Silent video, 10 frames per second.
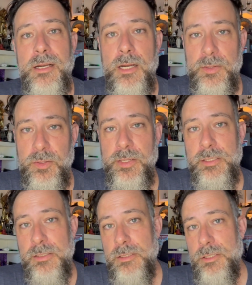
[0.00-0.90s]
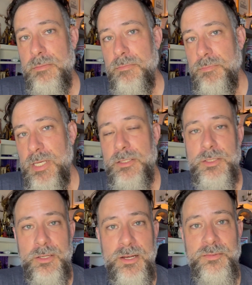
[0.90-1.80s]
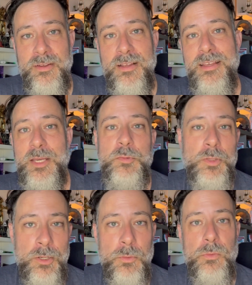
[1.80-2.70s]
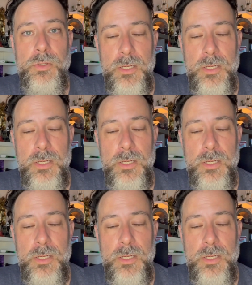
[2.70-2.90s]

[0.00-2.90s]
not the things that piss us off, even though,